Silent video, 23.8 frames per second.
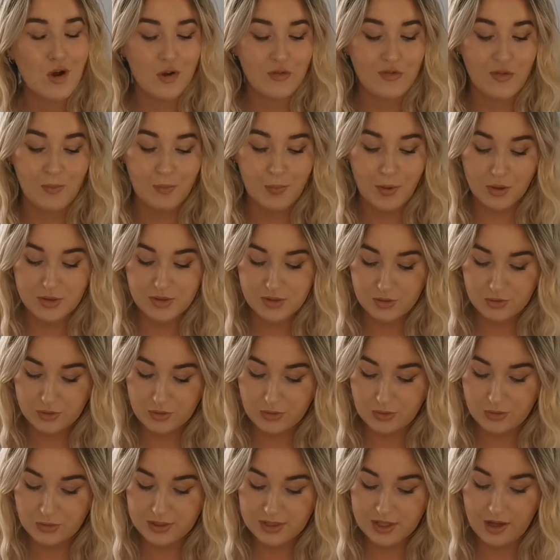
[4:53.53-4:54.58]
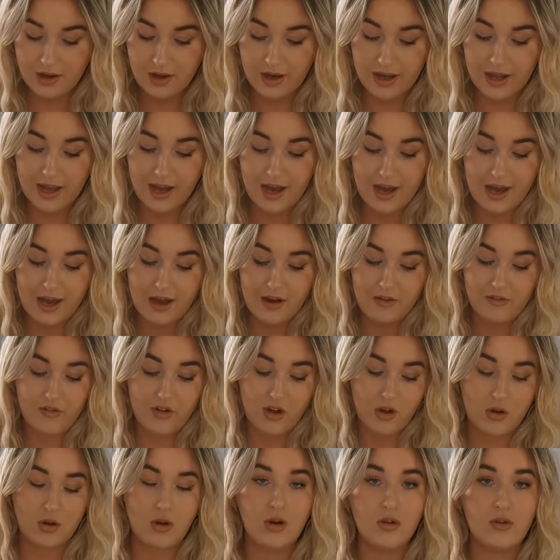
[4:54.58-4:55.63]
of bottles, I have
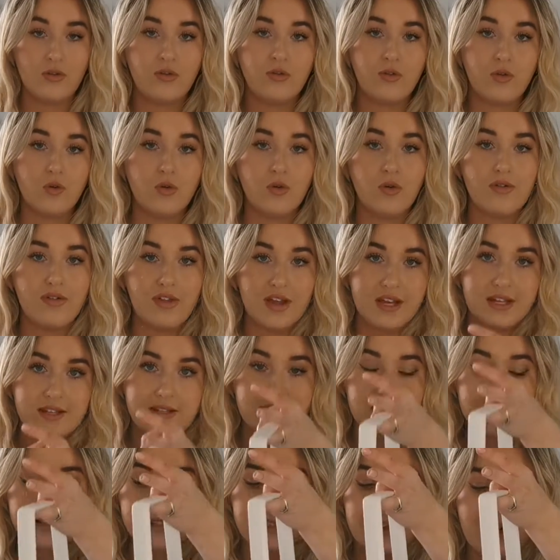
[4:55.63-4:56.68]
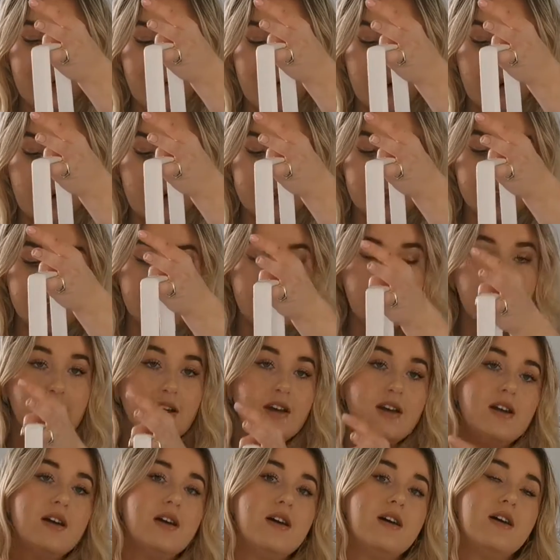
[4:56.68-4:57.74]
gone for this steriliser.
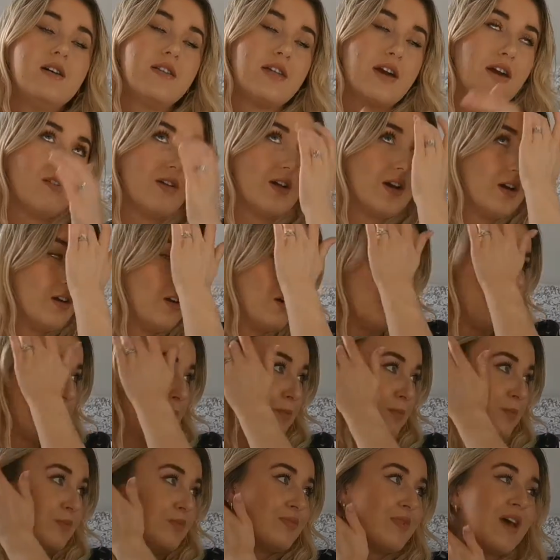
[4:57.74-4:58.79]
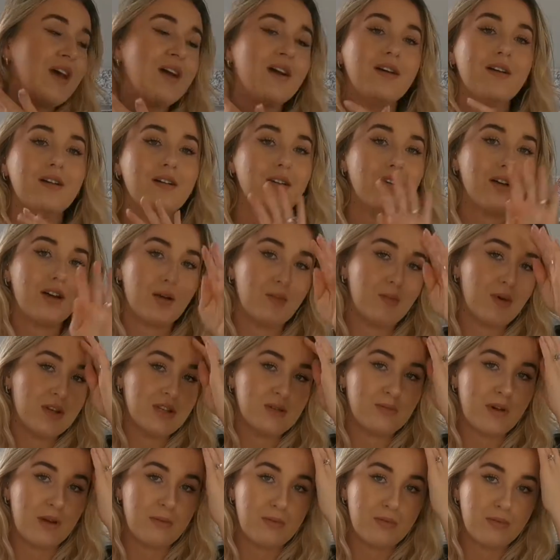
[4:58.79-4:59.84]
There are, like
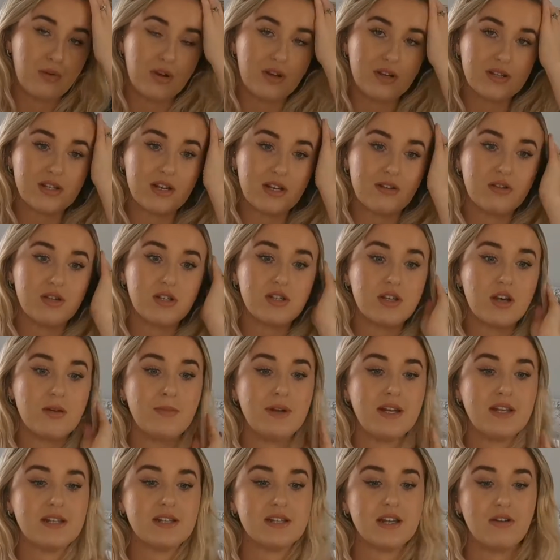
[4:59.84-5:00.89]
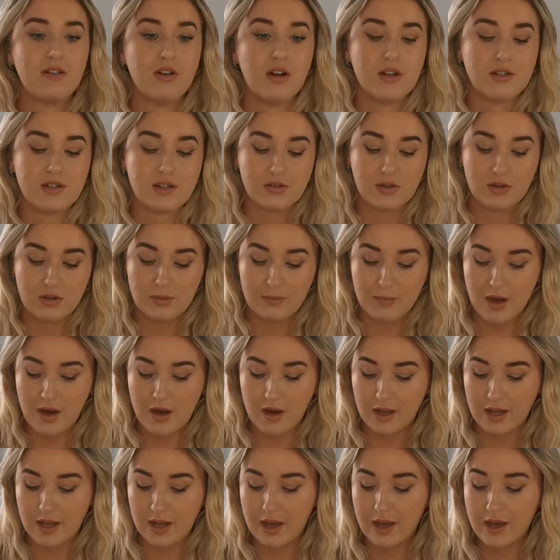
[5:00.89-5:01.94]
most baby products, there are so many sterilisers on the
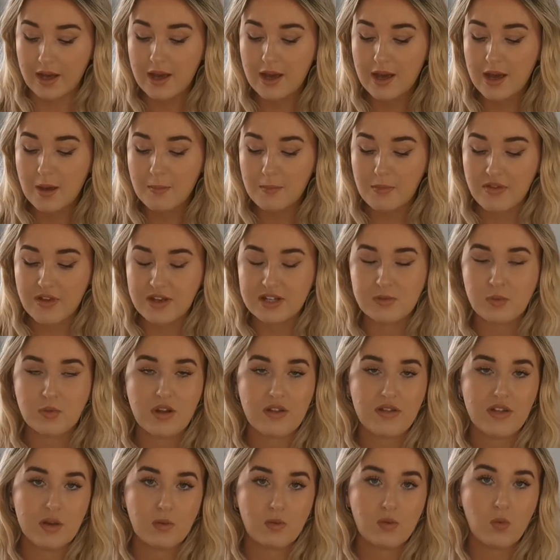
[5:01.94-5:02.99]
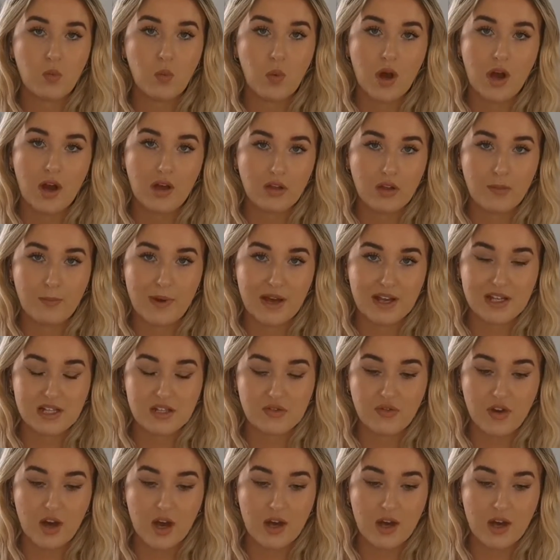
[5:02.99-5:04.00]
market, but this one I think will work the best for